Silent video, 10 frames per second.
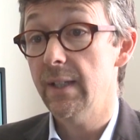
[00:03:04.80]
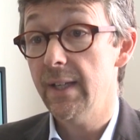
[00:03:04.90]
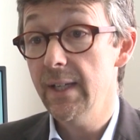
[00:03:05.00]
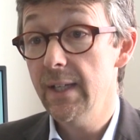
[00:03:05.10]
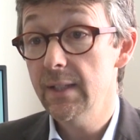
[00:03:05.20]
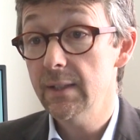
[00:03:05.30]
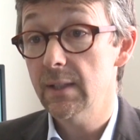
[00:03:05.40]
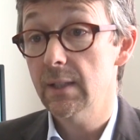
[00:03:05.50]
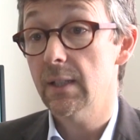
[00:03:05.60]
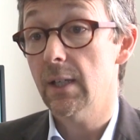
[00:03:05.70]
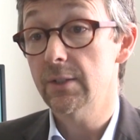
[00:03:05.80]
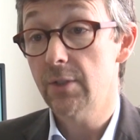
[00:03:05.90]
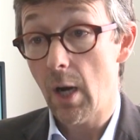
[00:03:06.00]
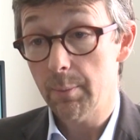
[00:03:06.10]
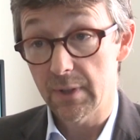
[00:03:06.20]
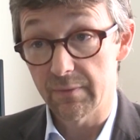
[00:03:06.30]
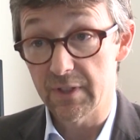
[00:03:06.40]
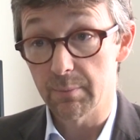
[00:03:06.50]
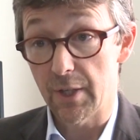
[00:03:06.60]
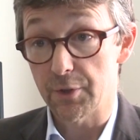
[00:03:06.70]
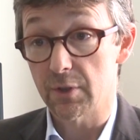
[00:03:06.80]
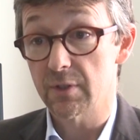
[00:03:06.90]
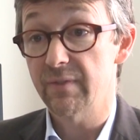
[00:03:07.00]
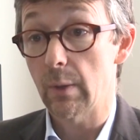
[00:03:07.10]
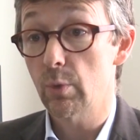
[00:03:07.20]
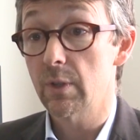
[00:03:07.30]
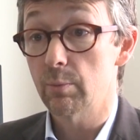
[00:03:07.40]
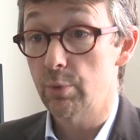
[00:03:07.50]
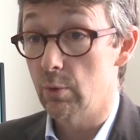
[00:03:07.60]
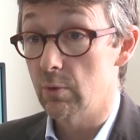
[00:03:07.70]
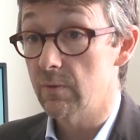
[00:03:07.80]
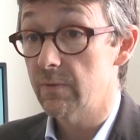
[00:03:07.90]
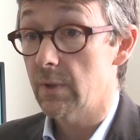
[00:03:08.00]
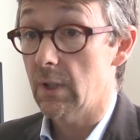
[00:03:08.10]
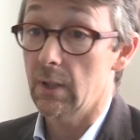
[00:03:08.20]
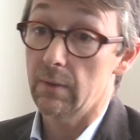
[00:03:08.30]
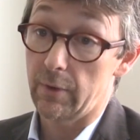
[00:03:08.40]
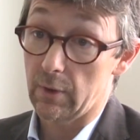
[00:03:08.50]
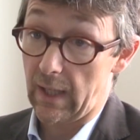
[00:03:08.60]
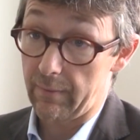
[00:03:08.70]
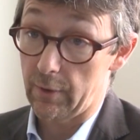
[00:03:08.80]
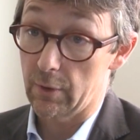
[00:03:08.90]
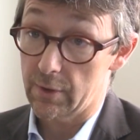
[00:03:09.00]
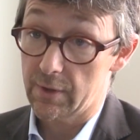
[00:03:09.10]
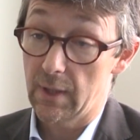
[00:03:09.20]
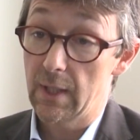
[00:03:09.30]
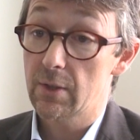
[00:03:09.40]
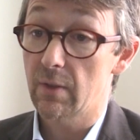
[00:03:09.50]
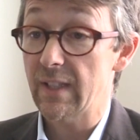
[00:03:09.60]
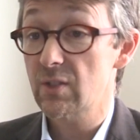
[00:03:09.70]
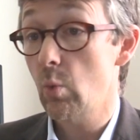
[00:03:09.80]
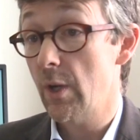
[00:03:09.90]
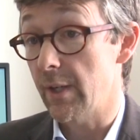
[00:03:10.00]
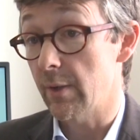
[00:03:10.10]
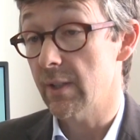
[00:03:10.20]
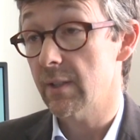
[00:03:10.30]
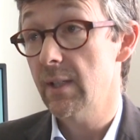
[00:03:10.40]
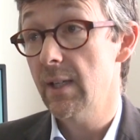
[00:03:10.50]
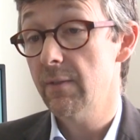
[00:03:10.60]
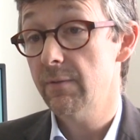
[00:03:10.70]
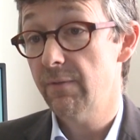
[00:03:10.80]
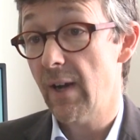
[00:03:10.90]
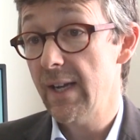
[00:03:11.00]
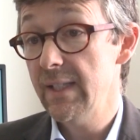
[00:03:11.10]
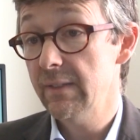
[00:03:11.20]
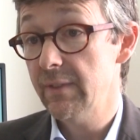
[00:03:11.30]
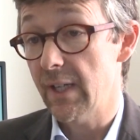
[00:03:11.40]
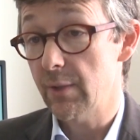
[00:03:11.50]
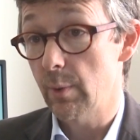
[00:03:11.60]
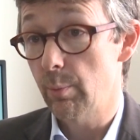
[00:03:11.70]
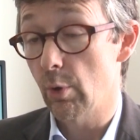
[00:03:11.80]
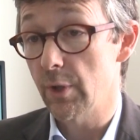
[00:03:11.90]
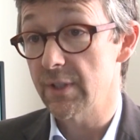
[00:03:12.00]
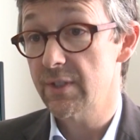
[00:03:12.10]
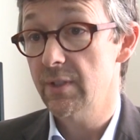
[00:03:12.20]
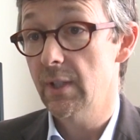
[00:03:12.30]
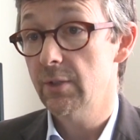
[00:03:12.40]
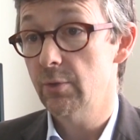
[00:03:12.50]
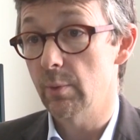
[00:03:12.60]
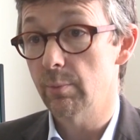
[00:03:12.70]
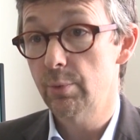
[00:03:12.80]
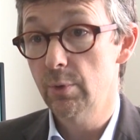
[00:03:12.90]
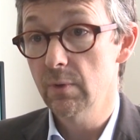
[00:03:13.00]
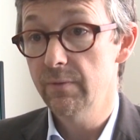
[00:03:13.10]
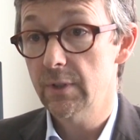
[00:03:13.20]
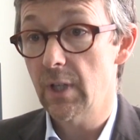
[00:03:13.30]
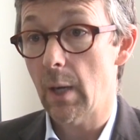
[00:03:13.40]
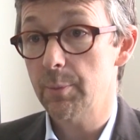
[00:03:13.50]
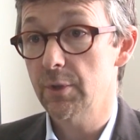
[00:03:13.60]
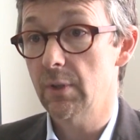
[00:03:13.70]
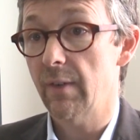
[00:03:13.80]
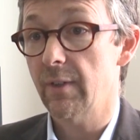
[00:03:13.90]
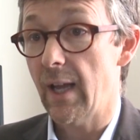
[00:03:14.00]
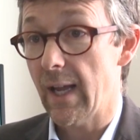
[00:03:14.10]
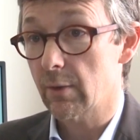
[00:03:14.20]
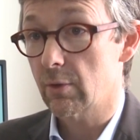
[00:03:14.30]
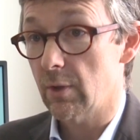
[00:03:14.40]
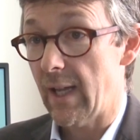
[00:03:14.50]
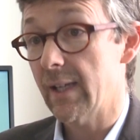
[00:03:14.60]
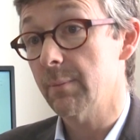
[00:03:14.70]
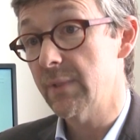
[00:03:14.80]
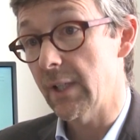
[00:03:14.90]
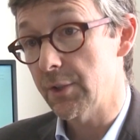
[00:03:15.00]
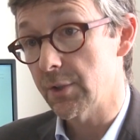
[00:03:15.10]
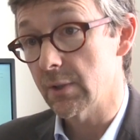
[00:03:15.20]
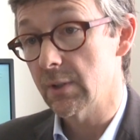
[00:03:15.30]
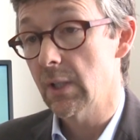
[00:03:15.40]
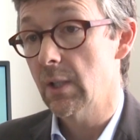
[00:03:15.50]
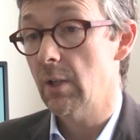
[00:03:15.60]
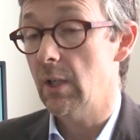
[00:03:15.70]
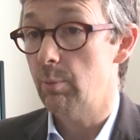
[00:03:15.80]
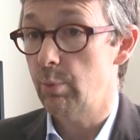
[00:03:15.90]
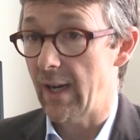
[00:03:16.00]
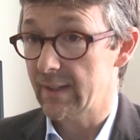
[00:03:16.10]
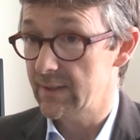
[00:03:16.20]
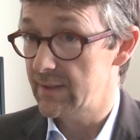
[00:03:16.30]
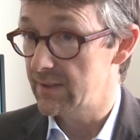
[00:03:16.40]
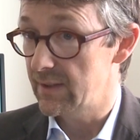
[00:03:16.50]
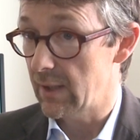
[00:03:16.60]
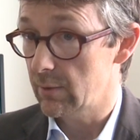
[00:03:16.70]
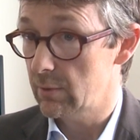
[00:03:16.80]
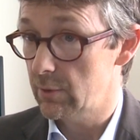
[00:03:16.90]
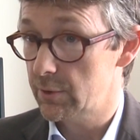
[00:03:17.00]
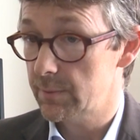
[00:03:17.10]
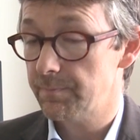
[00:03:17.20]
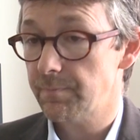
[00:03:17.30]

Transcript: in adopting these measures that would improve their livelihoods. So that's one area, finding the entry points to improve the adoption of adaptation practices in agriculture.